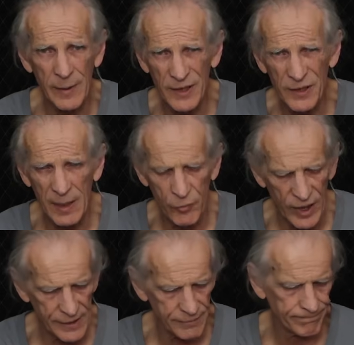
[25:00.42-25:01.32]
pretty much the same
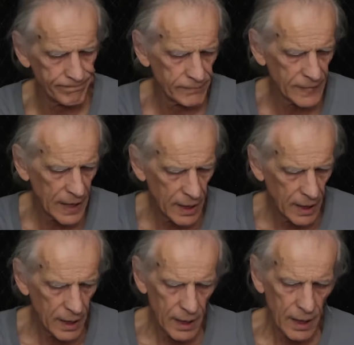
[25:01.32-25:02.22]
price.
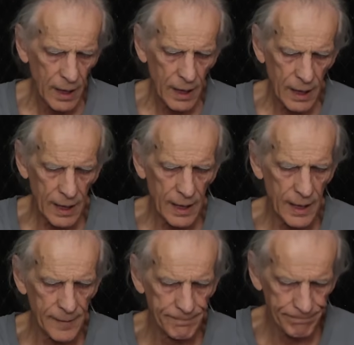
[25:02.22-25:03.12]

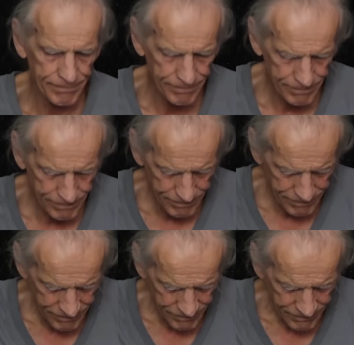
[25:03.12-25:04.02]

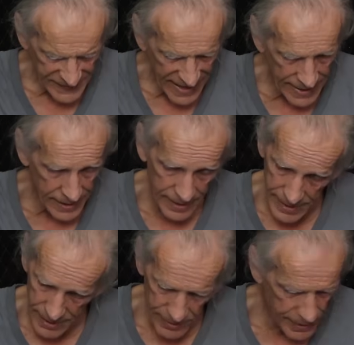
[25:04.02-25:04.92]
And
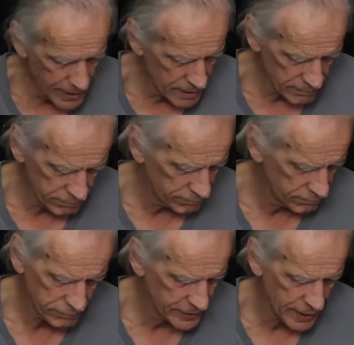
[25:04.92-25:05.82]
again, you don't
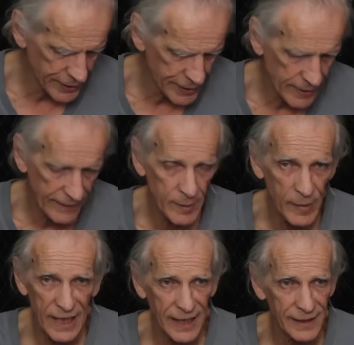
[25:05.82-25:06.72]
you don't have to
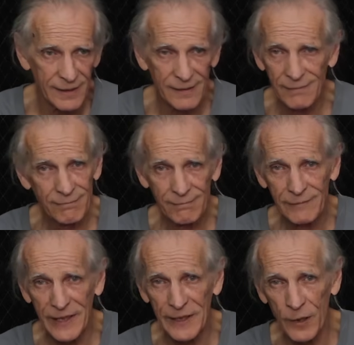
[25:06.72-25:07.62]
buy
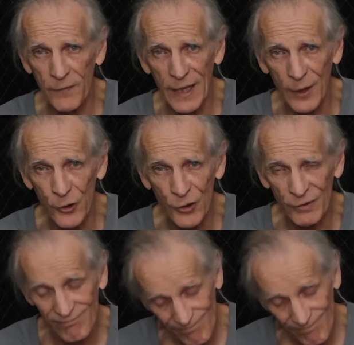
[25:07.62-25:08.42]
any other files.